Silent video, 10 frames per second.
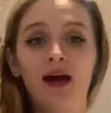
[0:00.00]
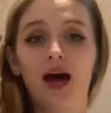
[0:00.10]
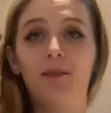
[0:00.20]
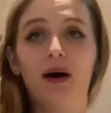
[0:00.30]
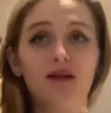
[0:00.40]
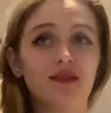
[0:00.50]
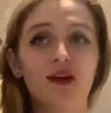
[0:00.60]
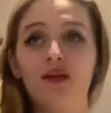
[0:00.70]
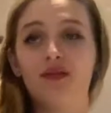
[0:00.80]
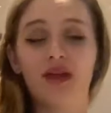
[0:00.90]
about
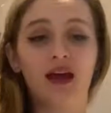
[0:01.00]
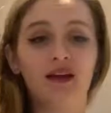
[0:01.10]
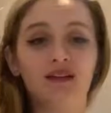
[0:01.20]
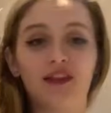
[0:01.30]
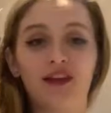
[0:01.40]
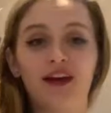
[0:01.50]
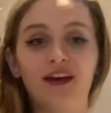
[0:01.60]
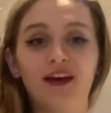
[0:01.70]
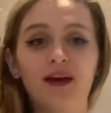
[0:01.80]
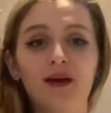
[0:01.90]
certain things and
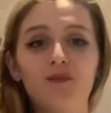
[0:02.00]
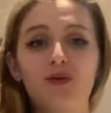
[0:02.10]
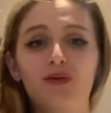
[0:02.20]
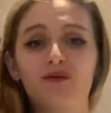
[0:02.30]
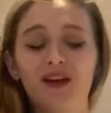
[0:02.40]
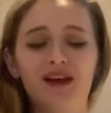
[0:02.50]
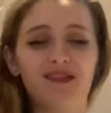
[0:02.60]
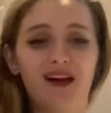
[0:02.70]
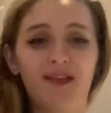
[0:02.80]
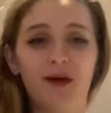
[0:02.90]
like put some videos
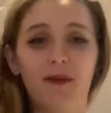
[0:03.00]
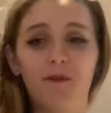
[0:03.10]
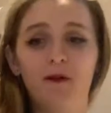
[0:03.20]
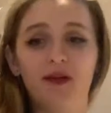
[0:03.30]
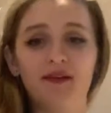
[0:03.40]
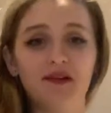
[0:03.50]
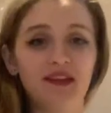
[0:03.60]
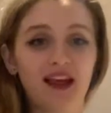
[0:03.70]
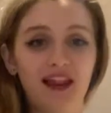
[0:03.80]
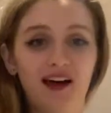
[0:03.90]
out there about what they do in
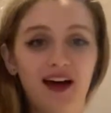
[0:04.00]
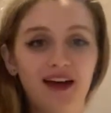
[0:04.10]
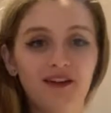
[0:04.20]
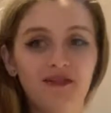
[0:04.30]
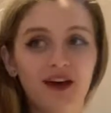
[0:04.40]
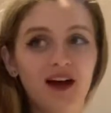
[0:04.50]
their life,